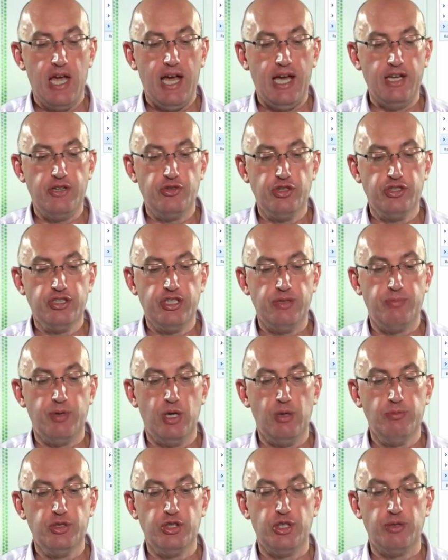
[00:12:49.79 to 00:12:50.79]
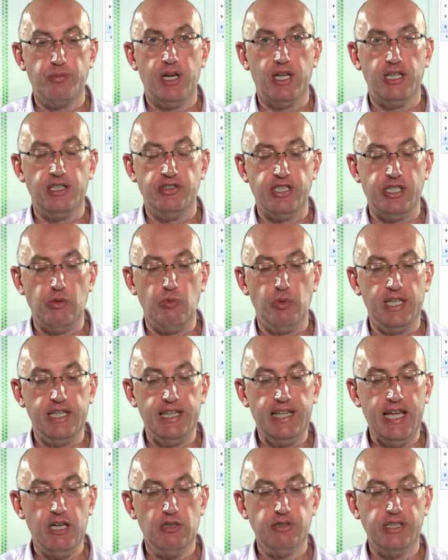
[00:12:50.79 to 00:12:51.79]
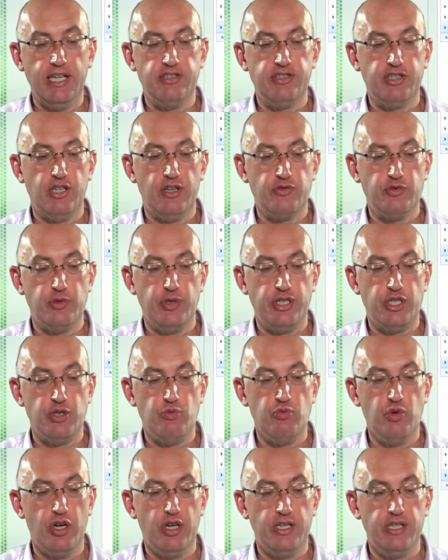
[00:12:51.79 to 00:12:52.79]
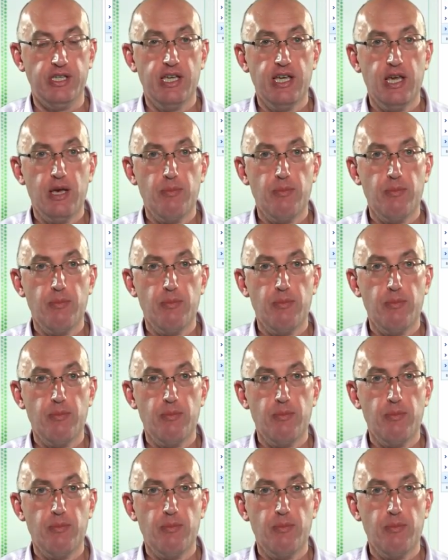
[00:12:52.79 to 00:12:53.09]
A Trusted Publisher policy will allow that software to run